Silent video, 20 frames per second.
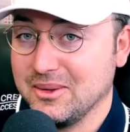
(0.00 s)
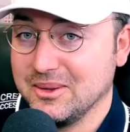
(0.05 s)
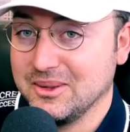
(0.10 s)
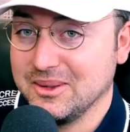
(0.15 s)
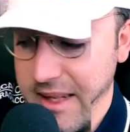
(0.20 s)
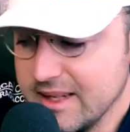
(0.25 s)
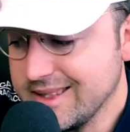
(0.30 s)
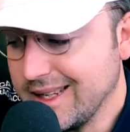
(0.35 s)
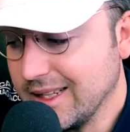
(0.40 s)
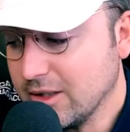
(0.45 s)

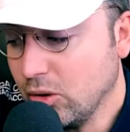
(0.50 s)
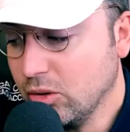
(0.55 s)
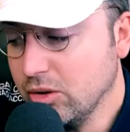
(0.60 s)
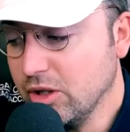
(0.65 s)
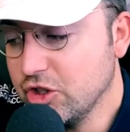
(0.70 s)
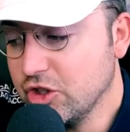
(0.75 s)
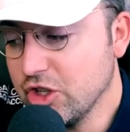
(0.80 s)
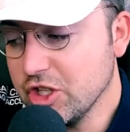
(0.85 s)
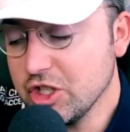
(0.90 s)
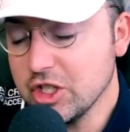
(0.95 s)
It's not only
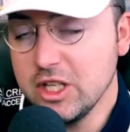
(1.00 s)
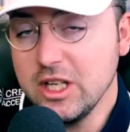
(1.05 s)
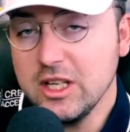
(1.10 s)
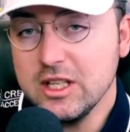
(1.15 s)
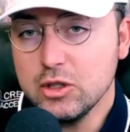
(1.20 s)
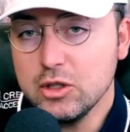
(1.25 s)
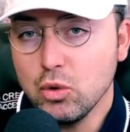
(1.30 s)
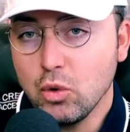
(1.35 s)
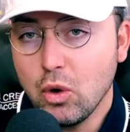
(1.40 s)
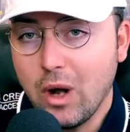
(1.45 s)
just
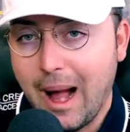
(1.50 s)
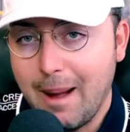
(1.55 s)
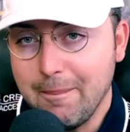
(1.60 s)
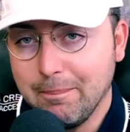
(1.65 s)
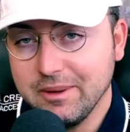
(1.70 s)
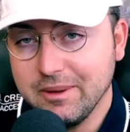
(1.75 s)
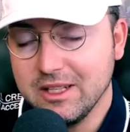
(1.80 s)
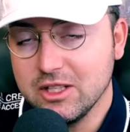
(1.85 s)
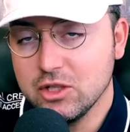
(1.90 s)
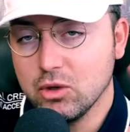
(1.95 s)
these two
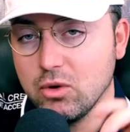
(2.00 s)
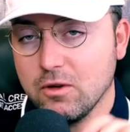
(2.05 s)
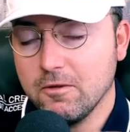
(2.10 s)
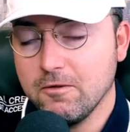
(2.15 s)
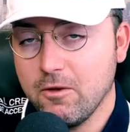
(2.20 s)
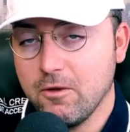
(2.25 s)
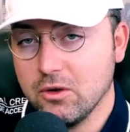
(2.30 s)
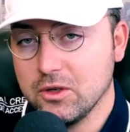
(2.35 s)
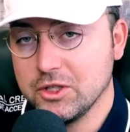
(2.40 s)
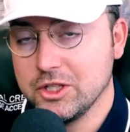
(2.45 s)
companies who are
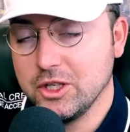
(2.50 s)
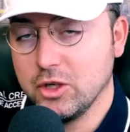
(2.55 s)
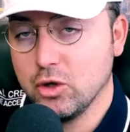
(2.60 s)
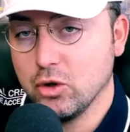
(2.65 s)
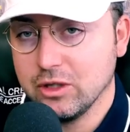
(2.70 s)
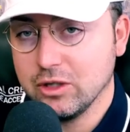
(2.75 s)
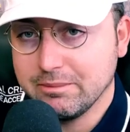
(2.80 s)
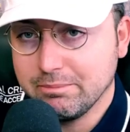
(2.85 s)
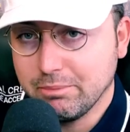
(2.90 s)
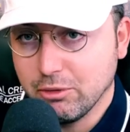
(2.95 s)
focusing
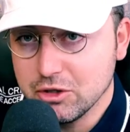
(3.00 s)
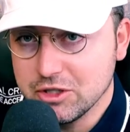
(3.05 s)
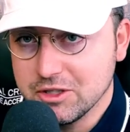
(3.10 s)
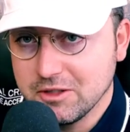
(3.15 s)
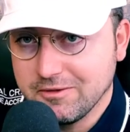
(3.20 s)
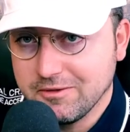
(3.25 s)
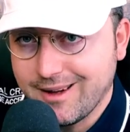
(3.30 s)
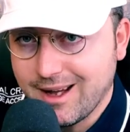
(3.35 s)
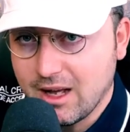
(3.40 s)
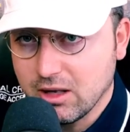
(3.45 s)
on the
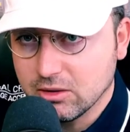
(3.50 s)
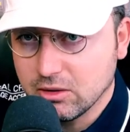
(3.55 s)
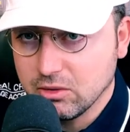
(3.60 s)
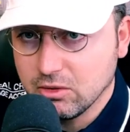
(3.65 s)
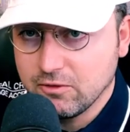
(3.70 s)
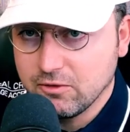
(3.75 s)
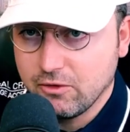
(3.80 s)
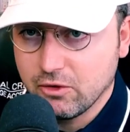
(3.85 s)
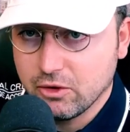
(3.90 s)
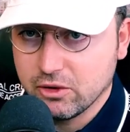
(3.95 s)
positive
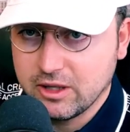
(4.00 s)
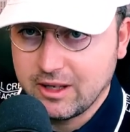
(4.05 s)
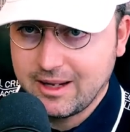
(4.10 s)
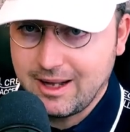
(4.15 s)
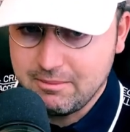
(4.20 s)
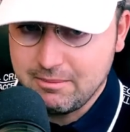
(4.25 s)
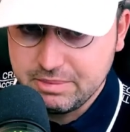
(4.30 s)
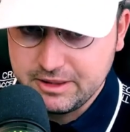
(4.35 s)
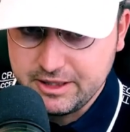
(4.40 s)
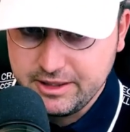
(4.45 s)
outlook for the
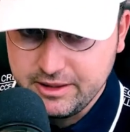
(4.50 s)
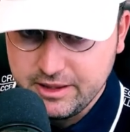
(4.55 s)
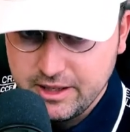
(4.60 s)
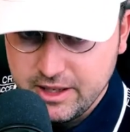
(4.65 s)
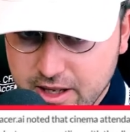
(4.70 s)
company.